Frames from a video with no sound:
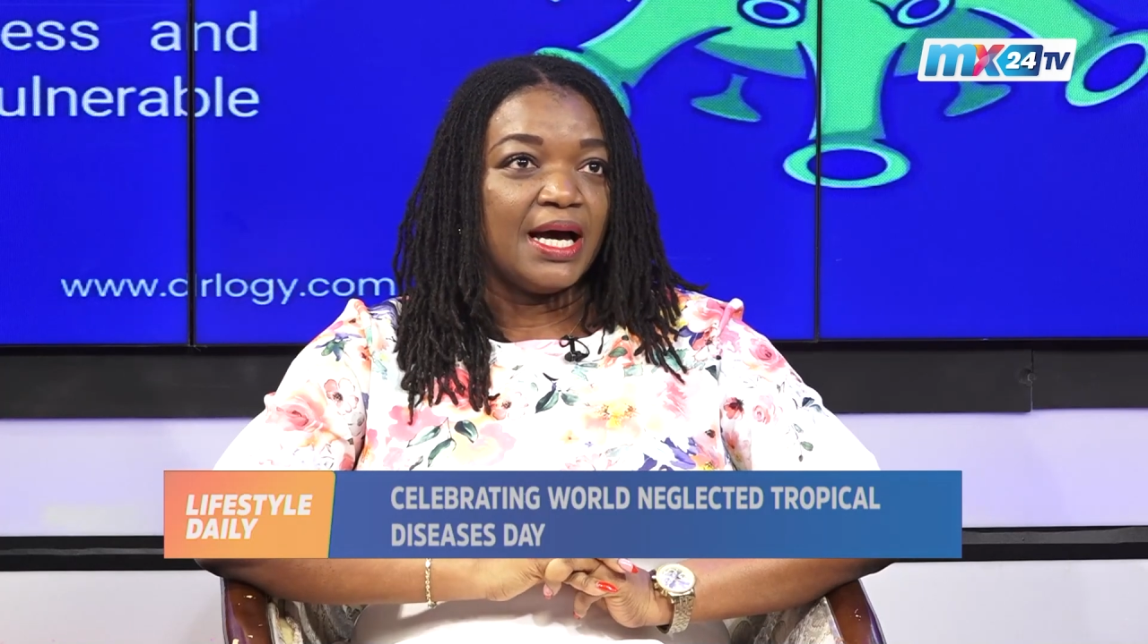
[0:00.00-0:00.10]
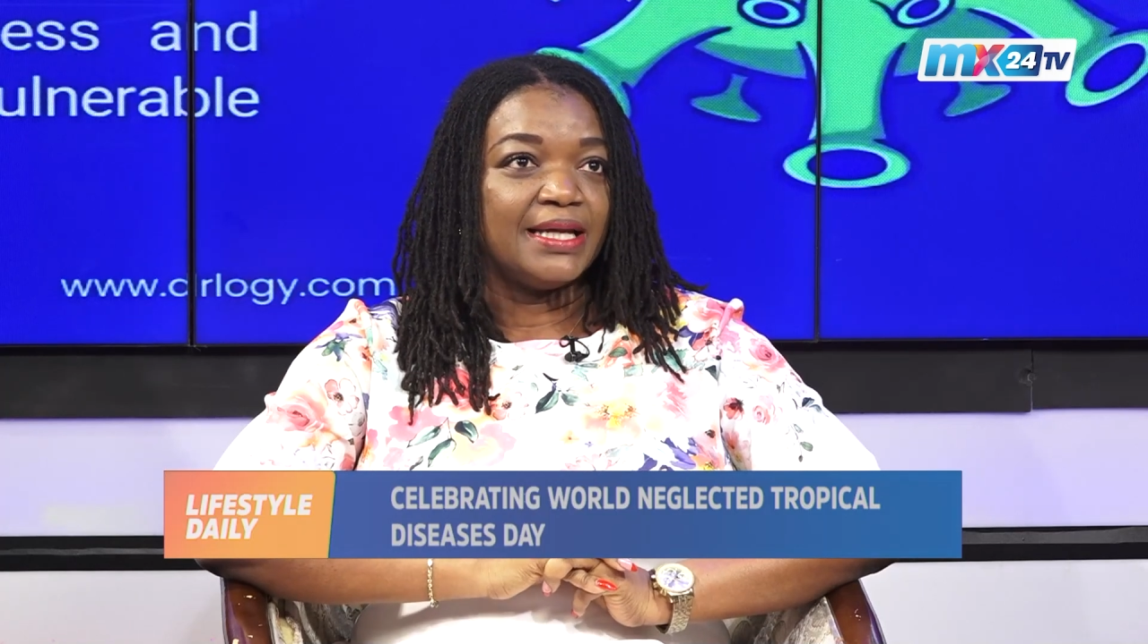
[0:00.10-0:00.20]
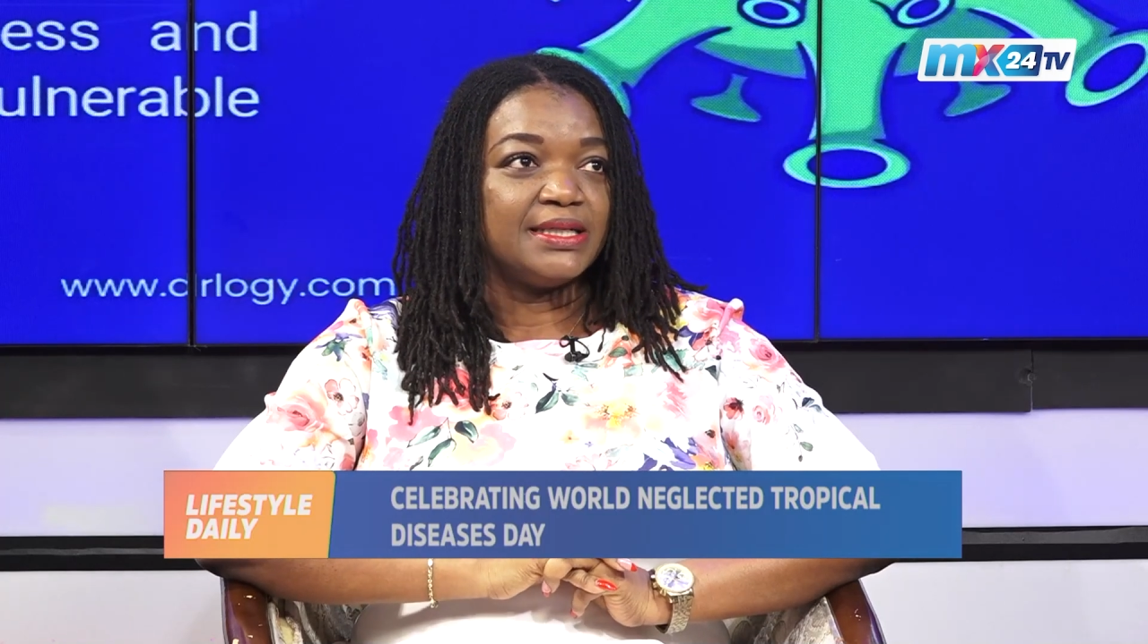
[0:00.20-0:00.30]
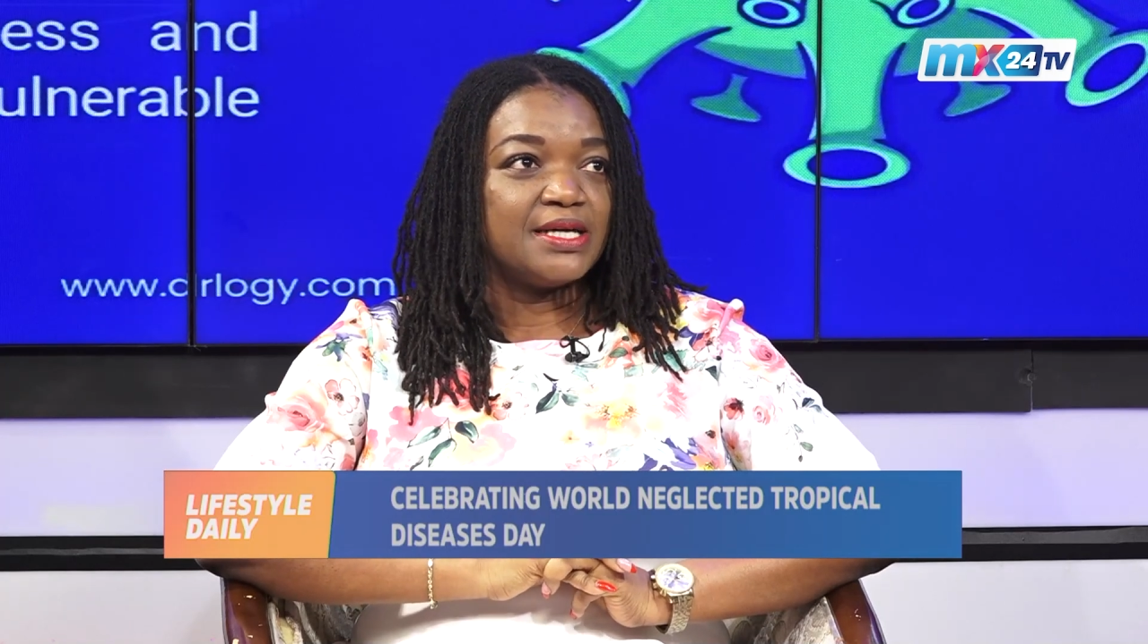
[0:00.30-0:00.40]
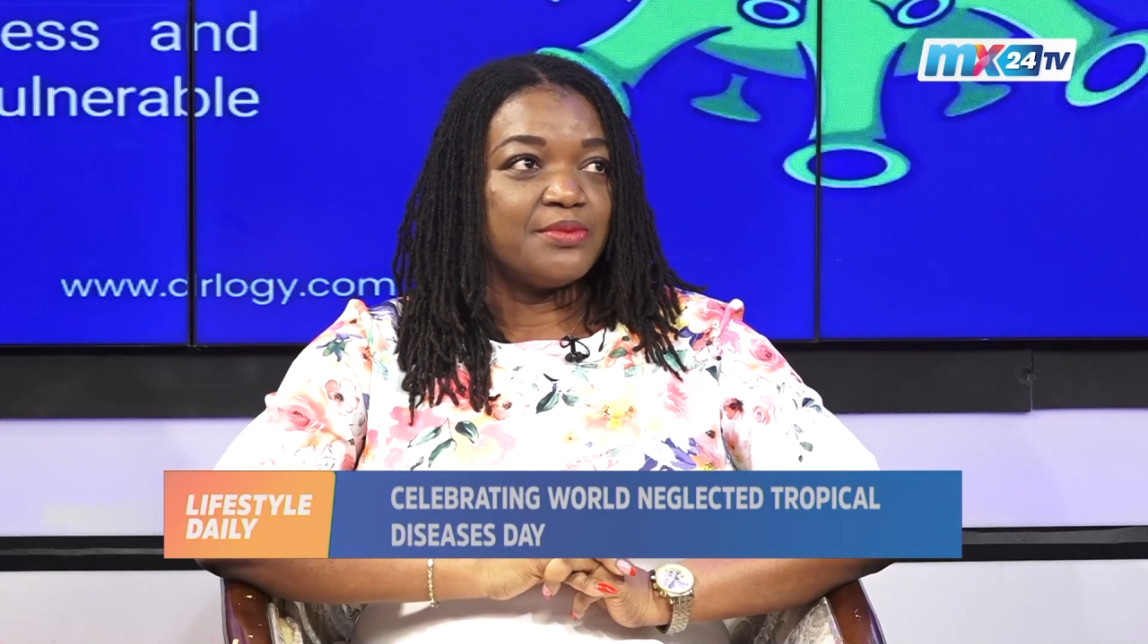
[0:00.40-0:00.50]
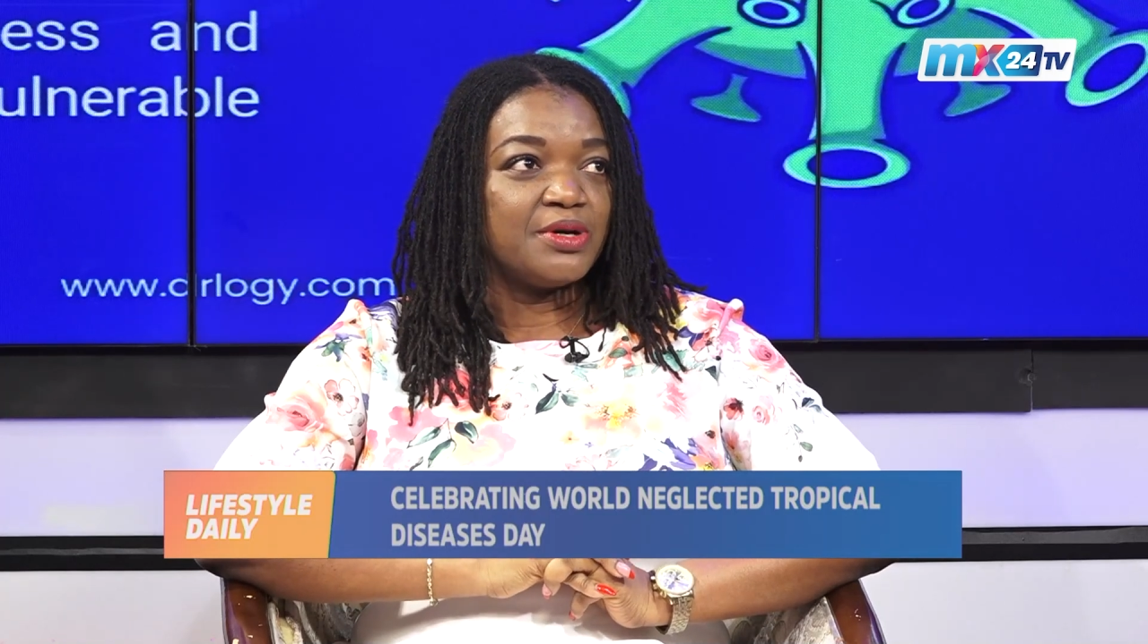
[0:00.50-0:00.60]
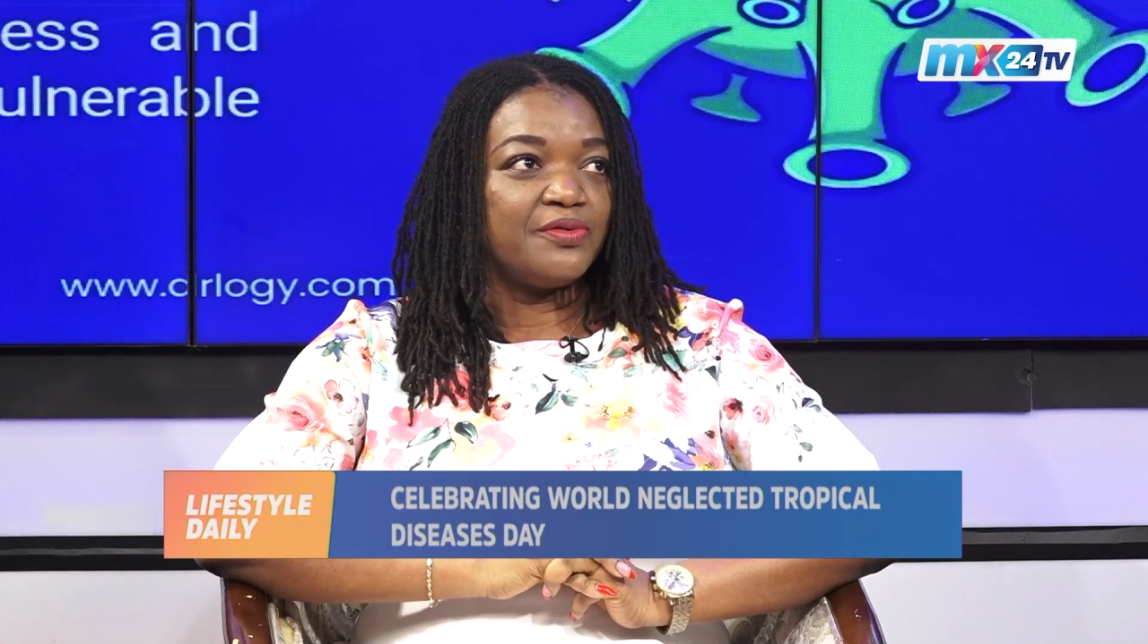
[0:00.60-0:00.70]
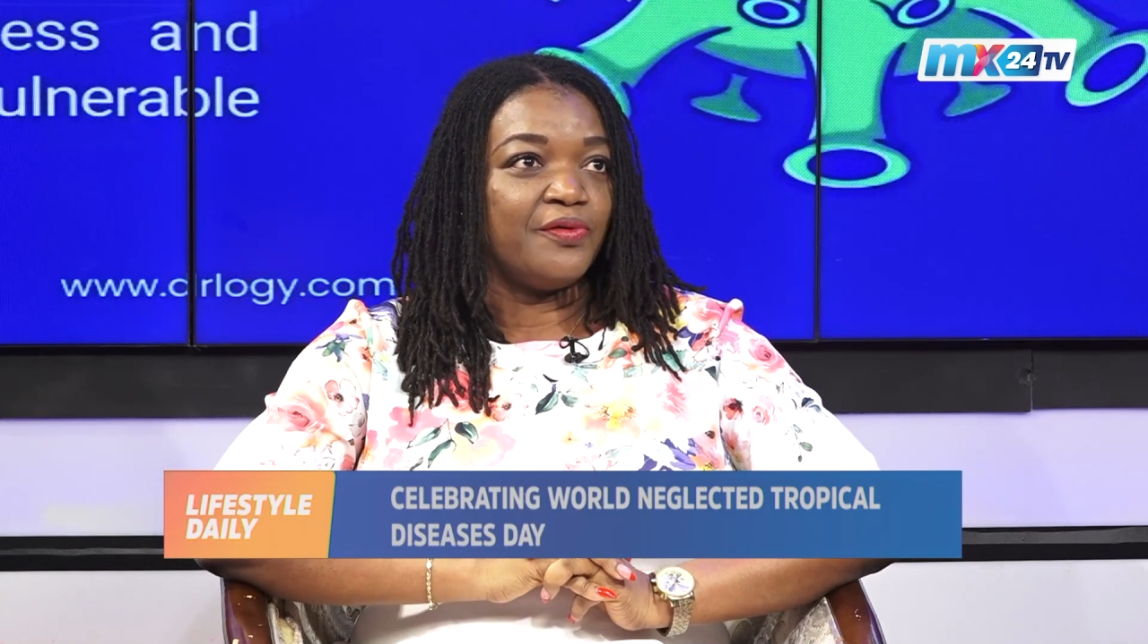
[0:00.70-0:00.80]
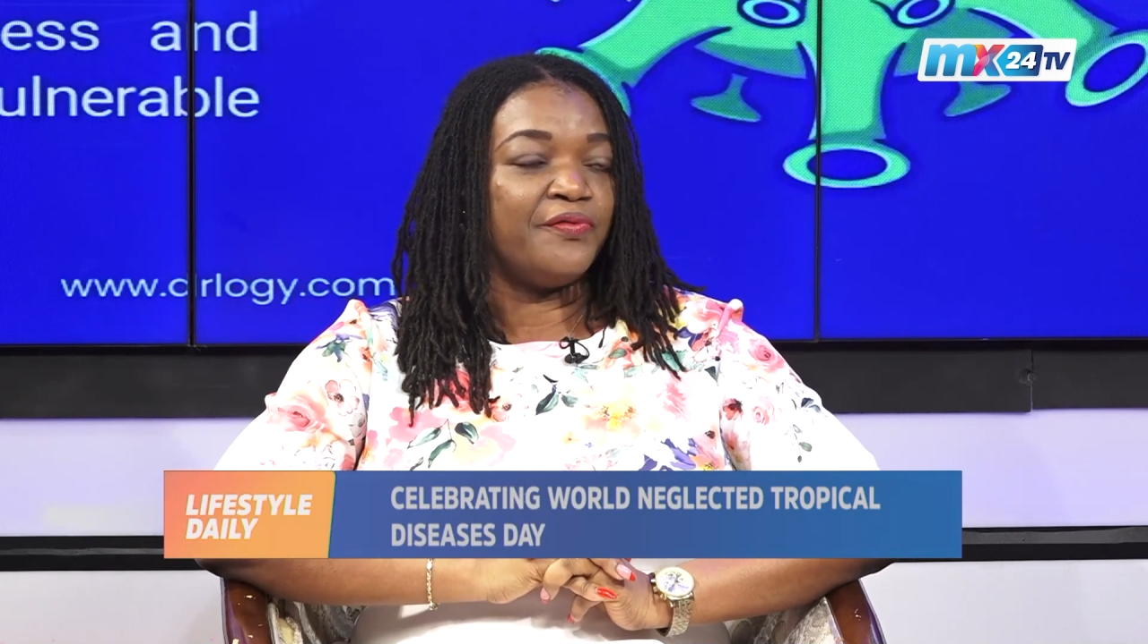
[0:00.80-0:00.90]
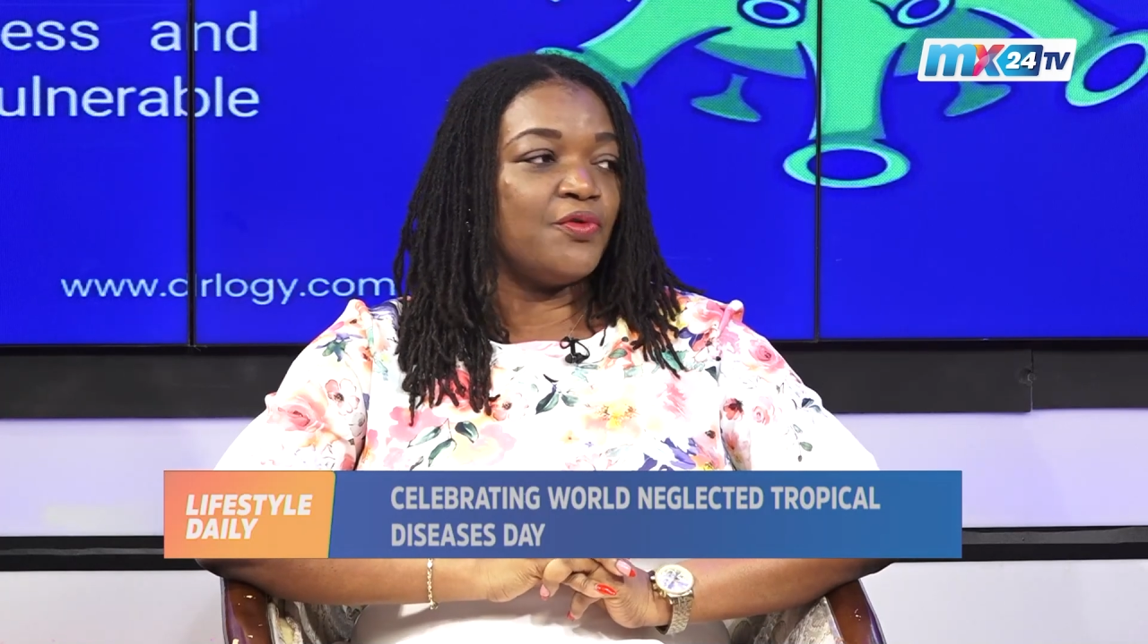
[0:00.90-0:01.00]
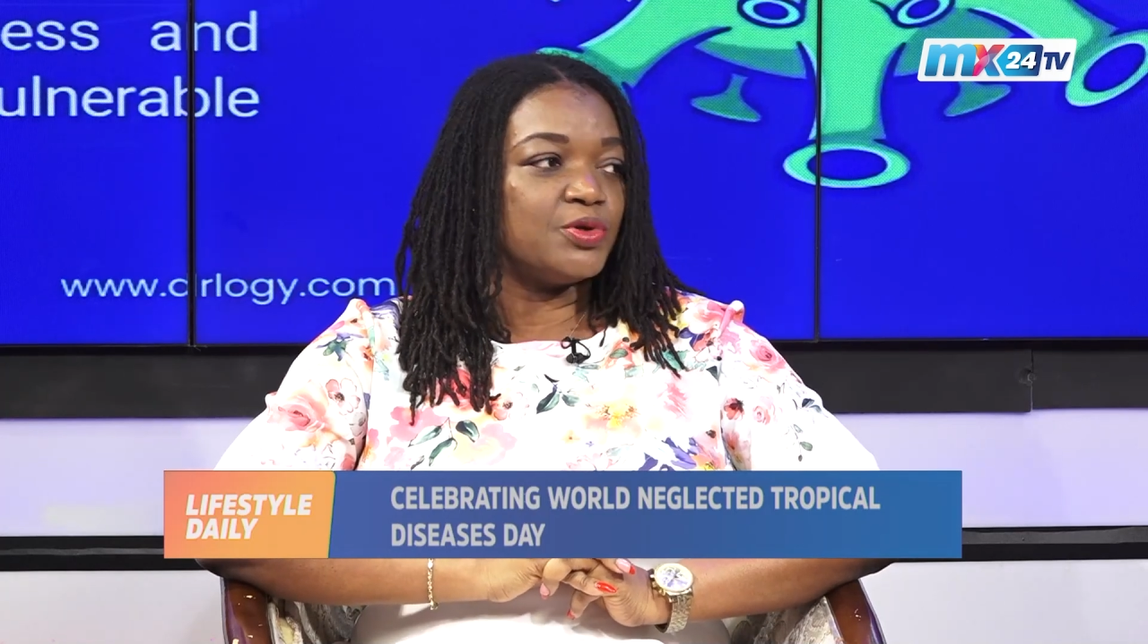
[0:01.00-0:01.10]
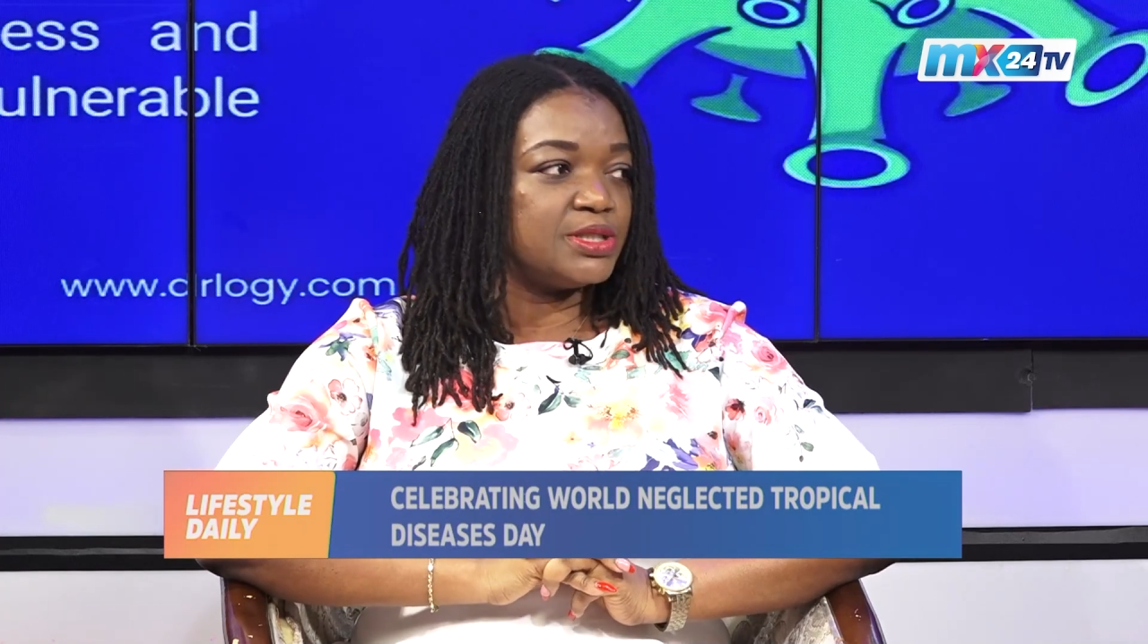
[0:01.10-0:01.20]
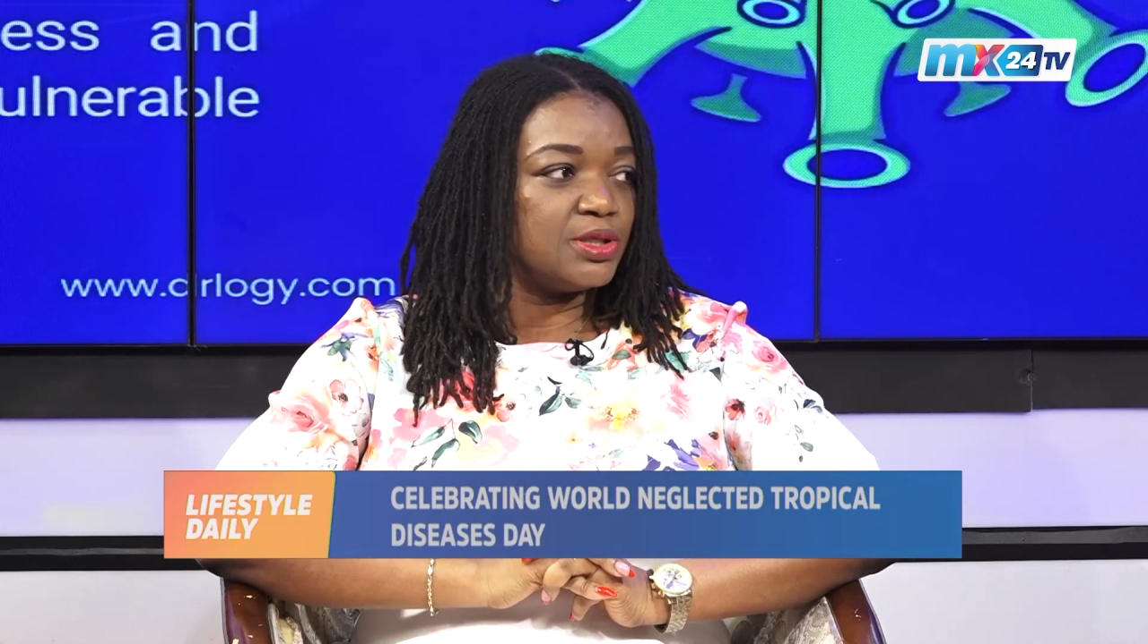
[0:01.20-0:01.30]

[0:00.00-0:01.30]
endemic for 14